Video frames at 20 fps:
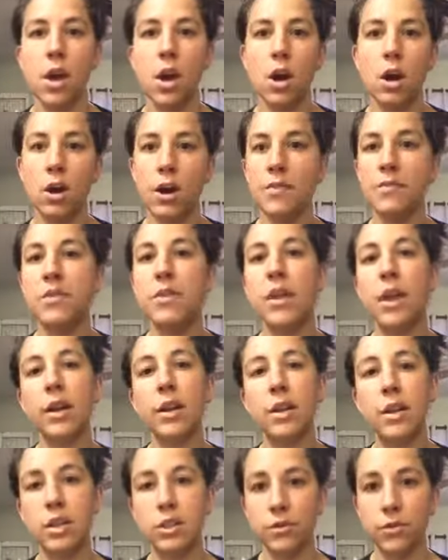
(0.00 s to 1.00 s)
or if none
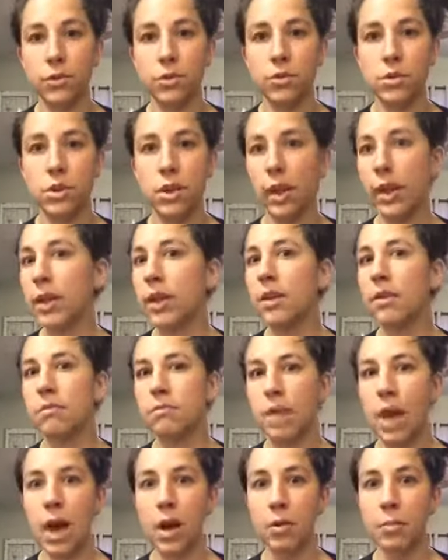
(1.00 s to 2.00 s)
of these foods like
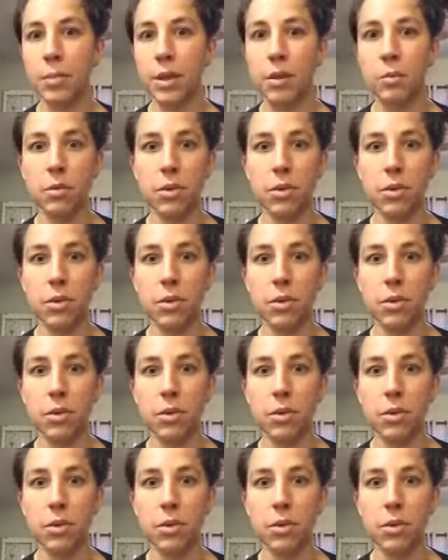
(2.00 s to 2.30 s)
help me